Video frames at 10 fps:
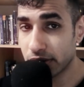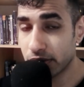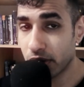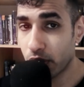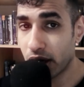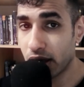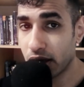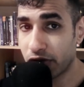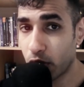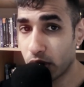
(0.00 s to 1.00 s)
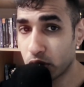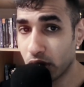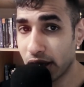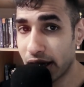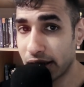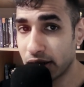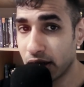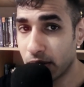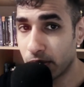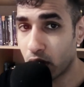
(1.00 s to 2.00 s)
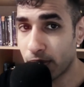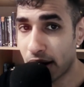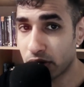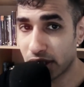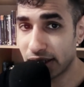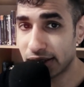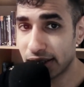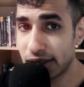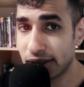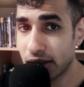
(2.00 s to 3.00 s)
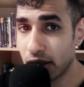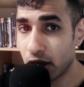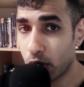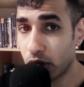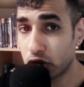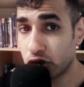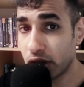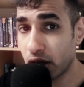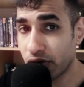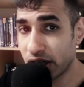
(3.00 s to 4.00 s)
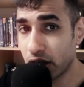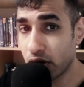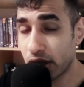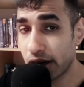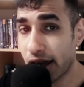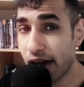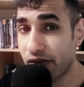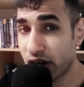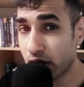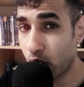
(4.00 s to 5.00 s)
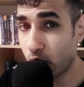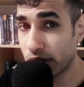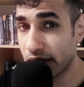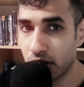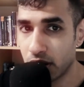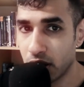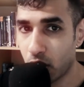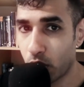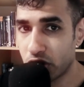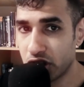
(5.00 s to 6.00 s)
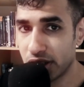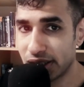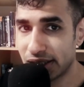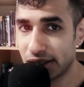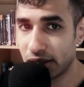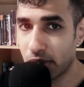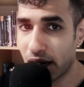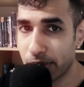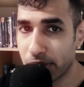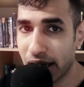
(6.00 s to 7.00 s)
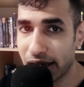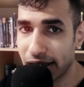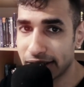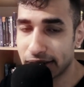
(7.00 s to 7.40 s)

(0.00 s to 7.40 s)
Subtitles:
Well, if you want to learn more about tenses, watch the other video that I have recorded, which is in my playlist.